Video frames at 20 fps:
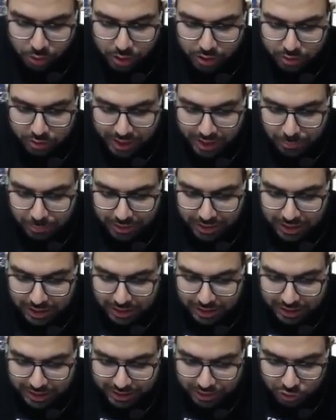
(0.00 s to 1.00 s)
shall be the
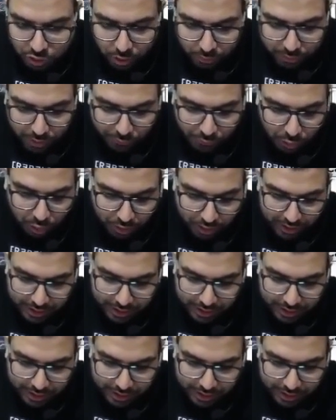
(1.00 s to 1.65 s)
least of the following.